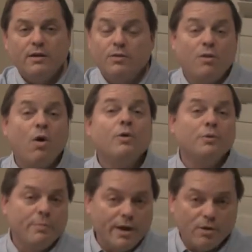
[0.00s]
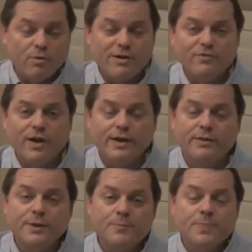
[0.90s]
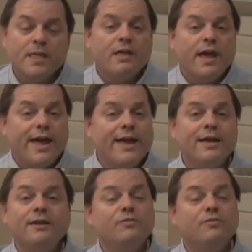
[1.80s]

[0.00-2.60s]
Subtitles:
The longer the better, quite frankly. And